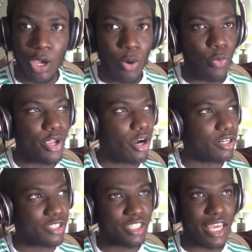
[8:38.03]
we
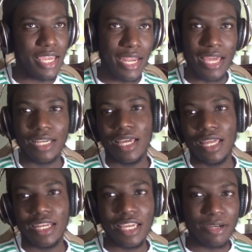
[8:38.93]
all say that
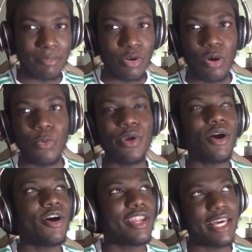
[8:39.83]
they we
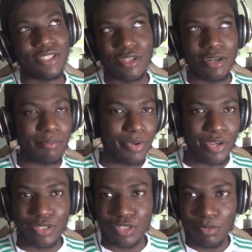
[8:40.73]
all like to
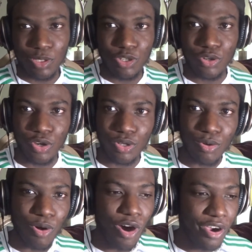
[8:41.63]
compare some of the
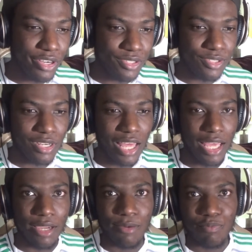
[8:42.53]
nerdcore artists to
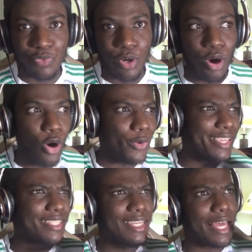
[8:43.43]
like, oh,
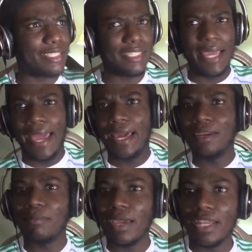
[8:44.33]
he's like the
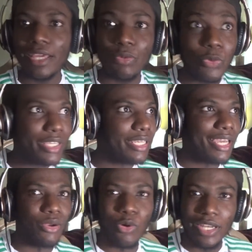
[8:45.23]
animated
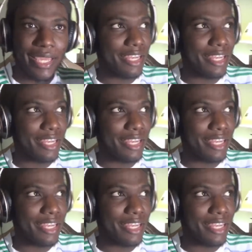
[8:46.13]
Weeknd or the